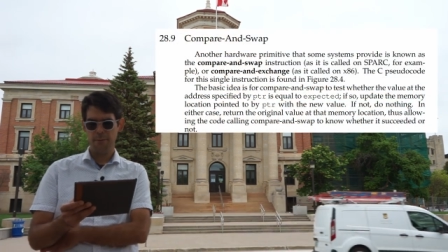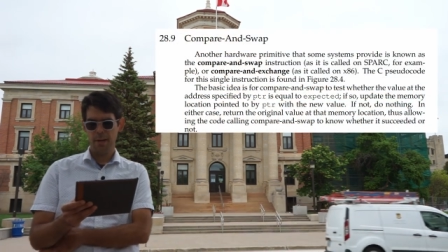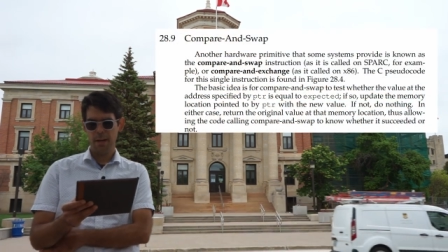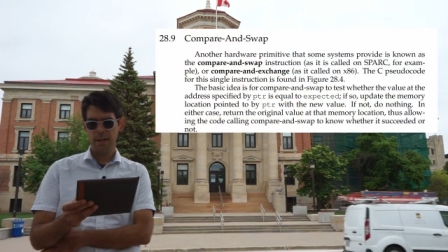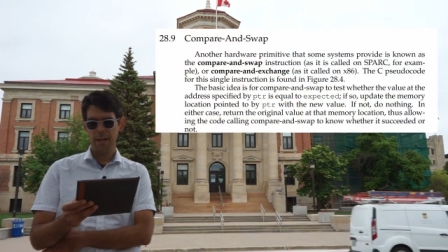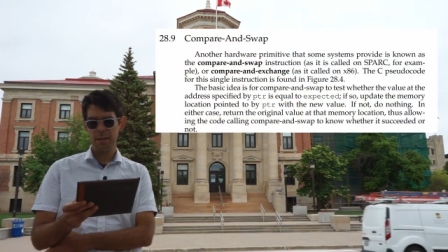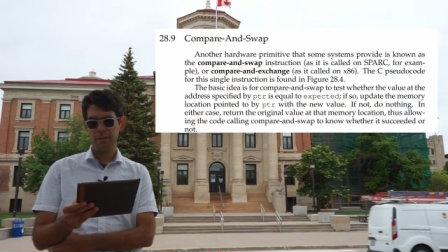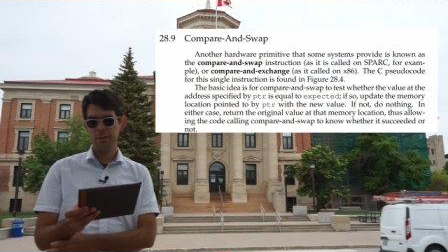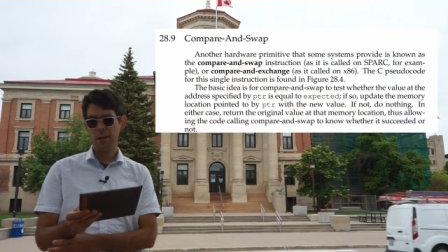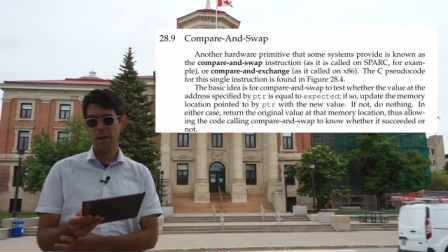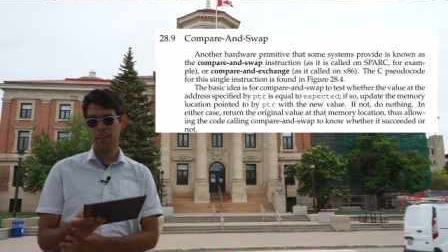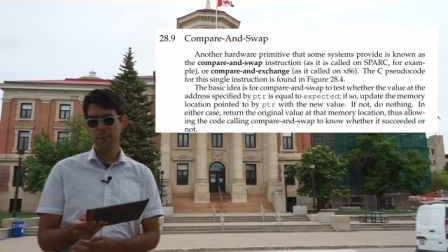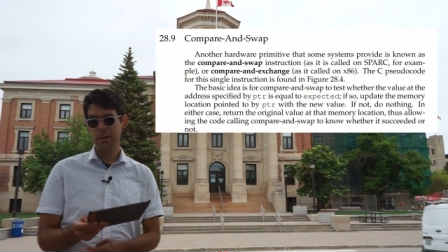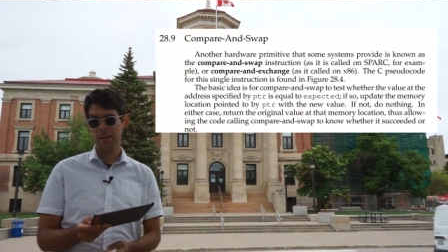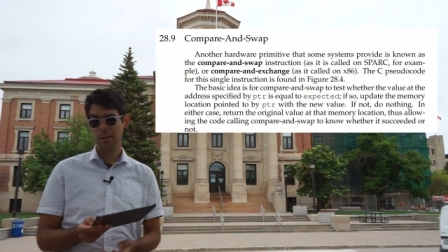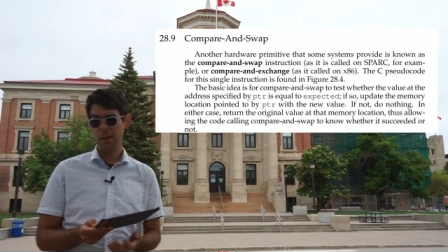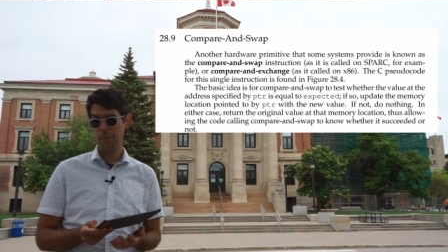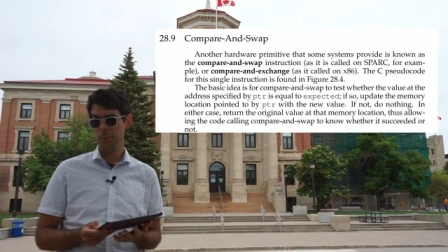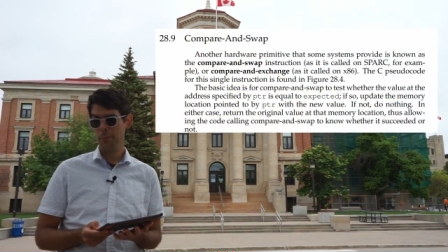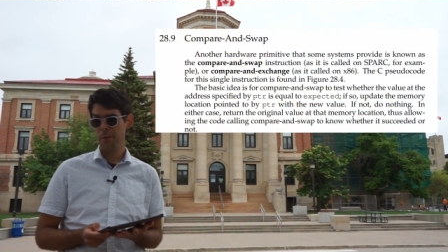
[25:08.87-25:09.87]
an
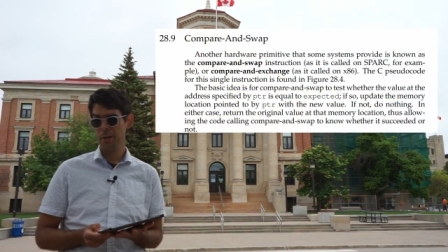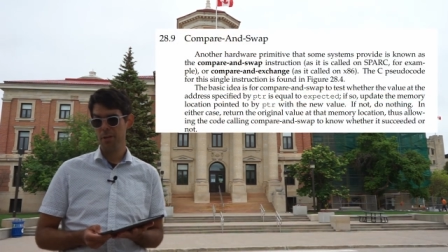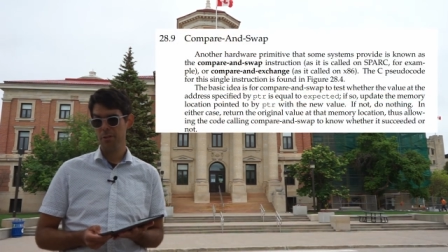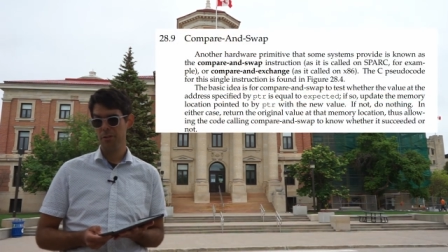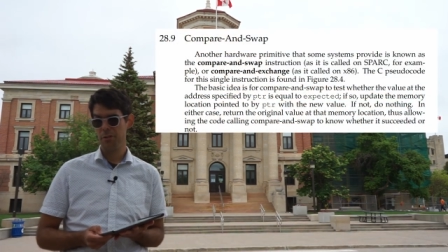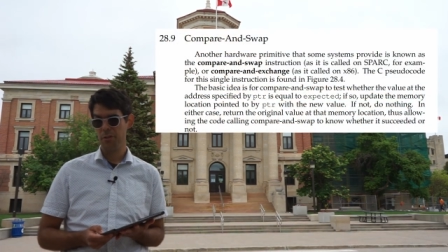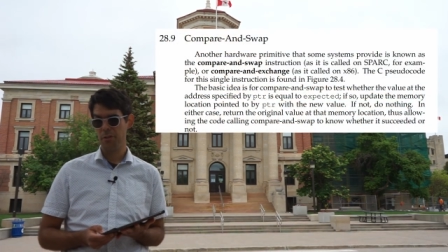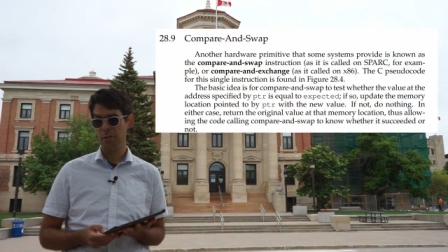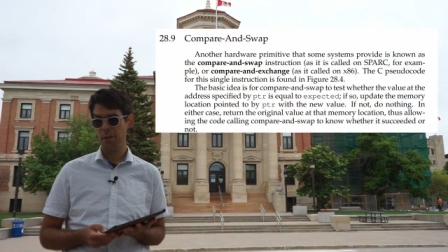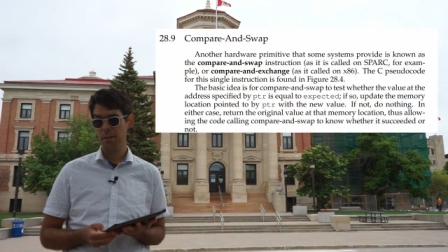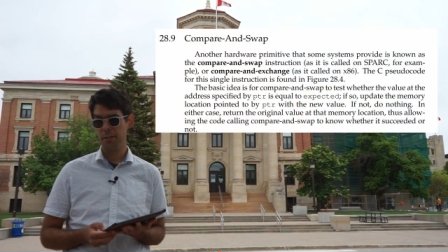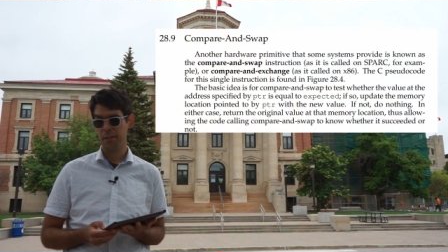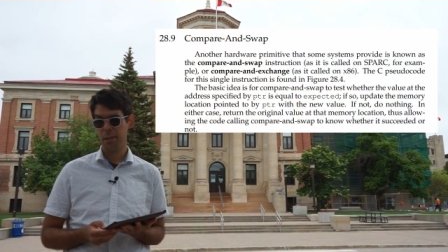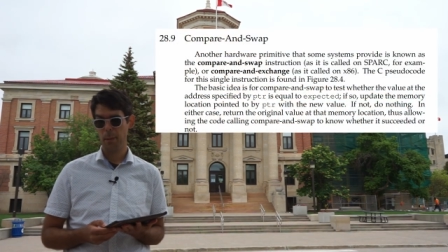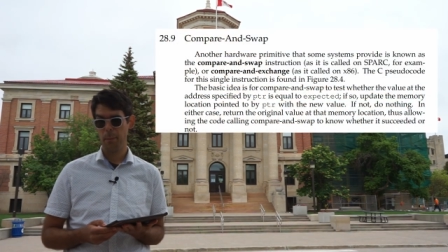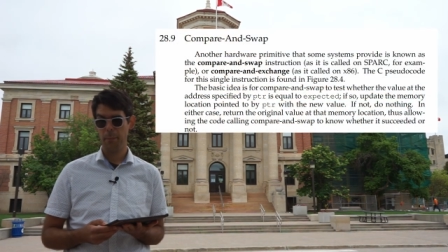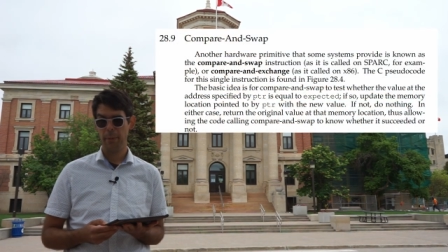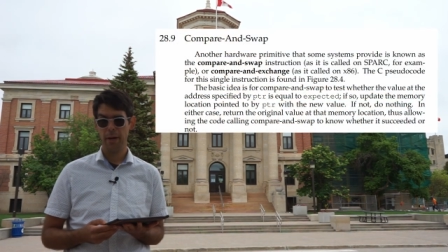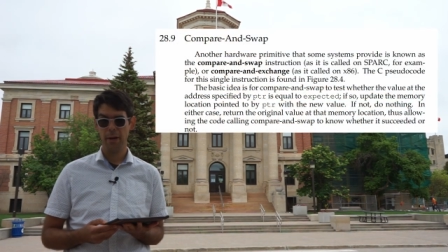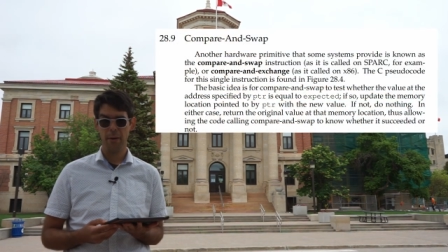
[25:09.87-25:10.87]
atomic operation called
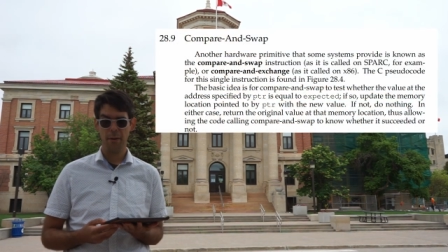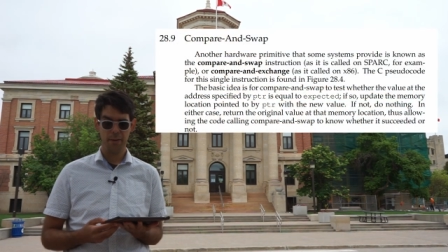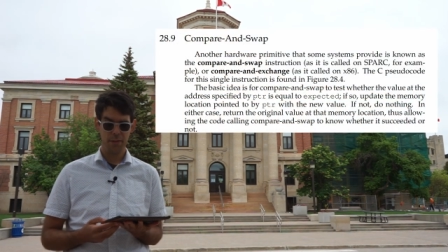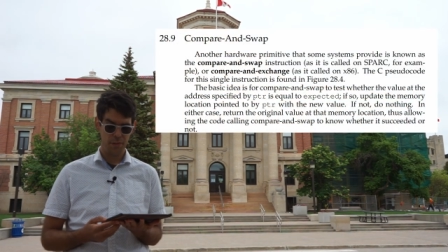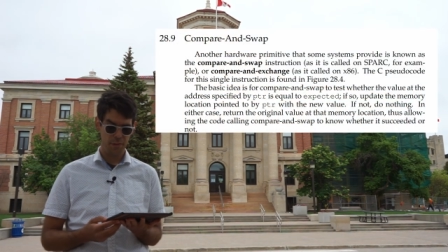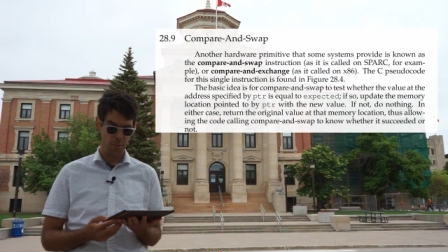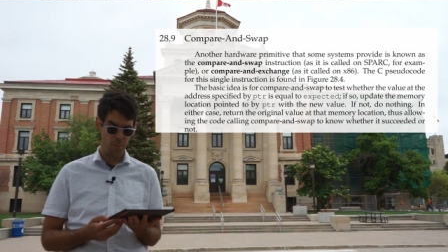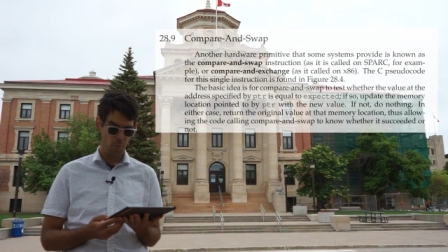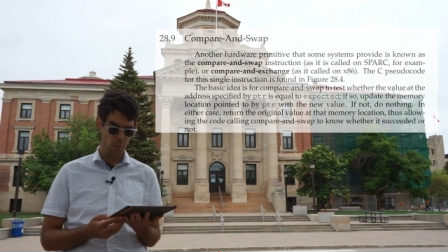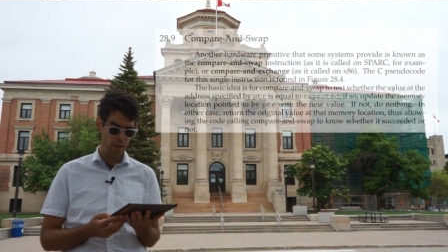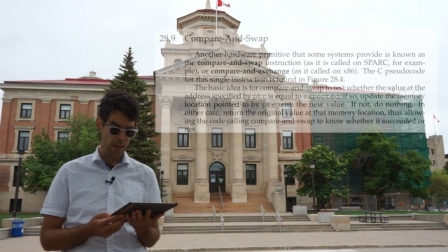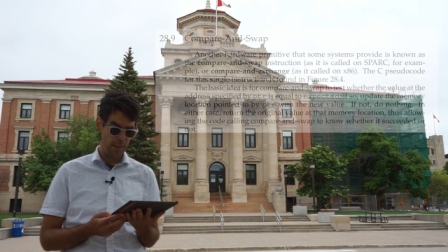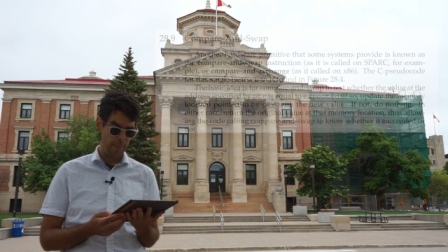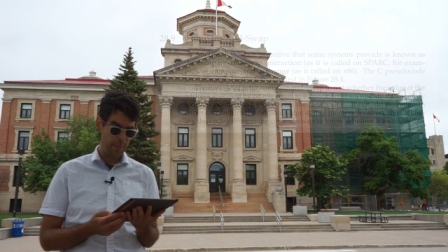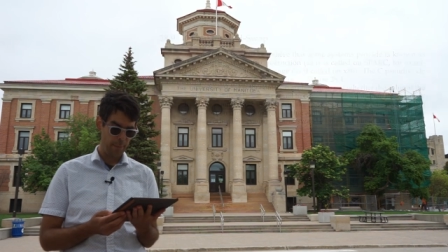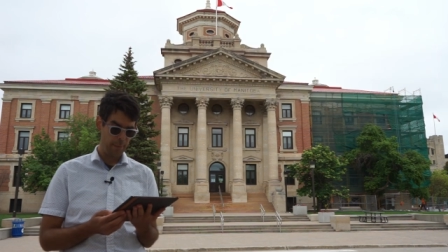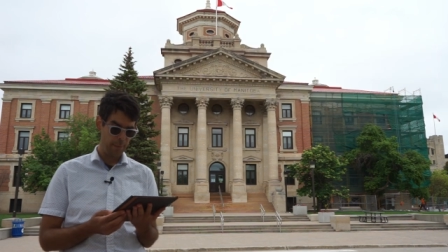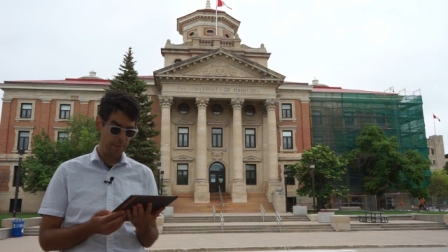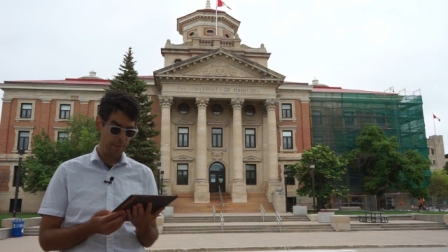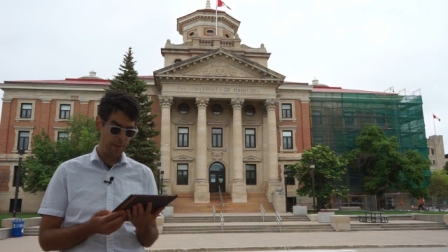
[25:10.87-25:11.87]
compare and swap.